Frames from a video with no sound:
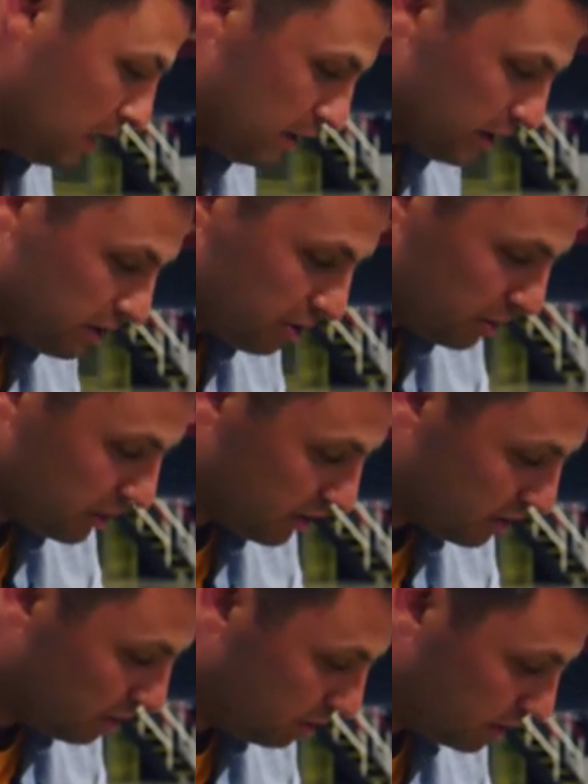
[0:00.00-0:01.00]
I'm not sure what this
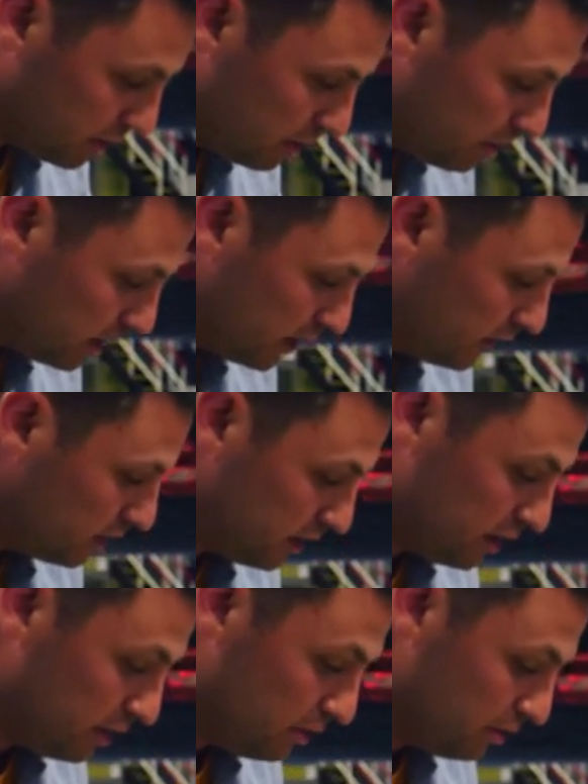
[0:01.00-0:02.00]
gold coating is
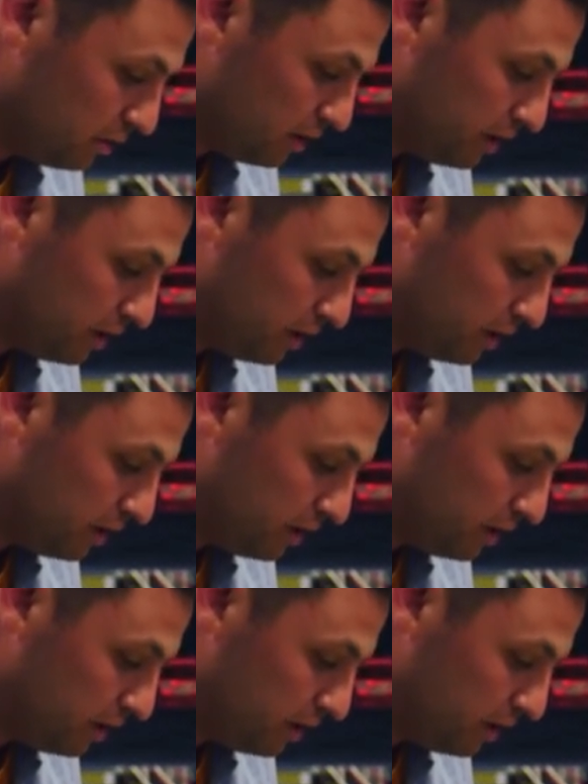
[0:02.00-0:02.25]
though.